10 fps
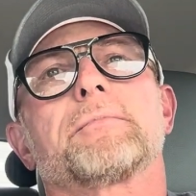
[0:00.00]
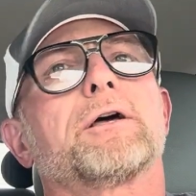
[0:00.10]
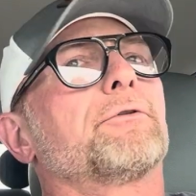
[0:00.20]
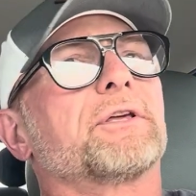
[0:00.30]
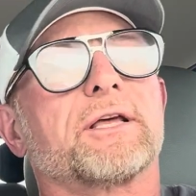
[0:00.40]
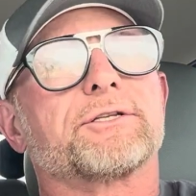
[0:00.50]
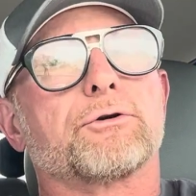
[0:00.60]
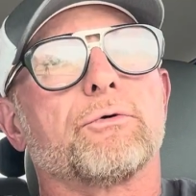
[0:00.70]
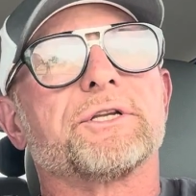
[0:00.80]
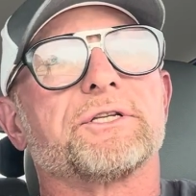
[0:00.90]
I don't think that's a
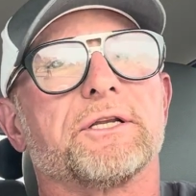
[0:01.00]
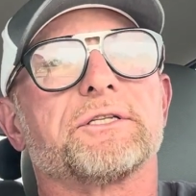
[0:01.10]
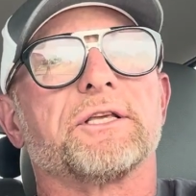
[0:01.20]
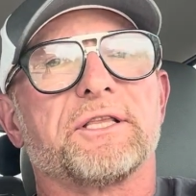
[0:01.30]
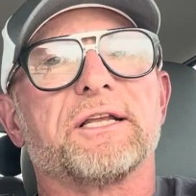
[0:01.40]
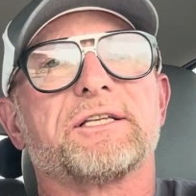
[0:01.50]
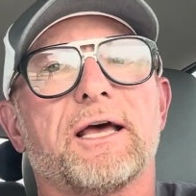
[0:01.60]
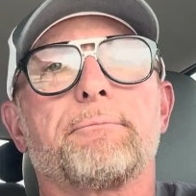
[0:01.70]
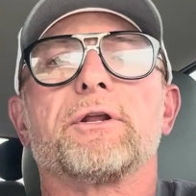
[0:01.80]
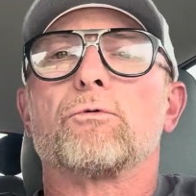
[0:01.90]
coincidence that that's
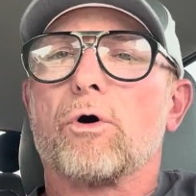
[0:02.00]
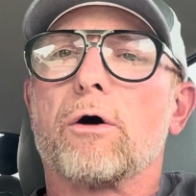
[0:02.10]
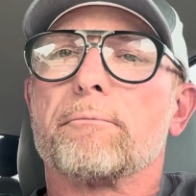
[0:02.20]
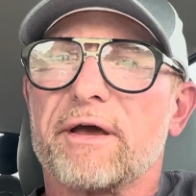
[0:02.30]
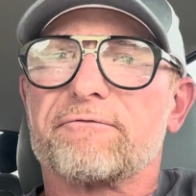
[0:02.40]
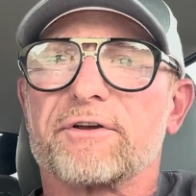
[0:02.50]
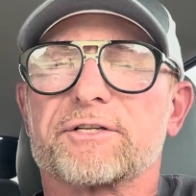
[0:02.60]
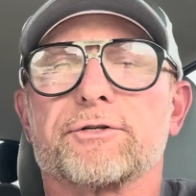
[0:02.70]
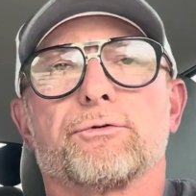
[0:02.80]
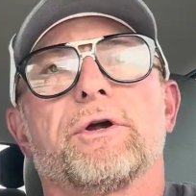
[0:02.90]
happening while MetFix
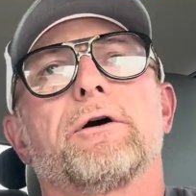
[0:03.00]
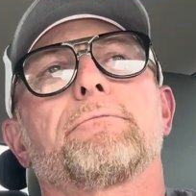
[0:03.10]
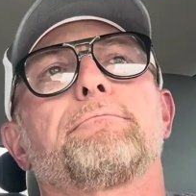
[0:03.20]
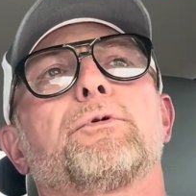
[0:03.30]
is around.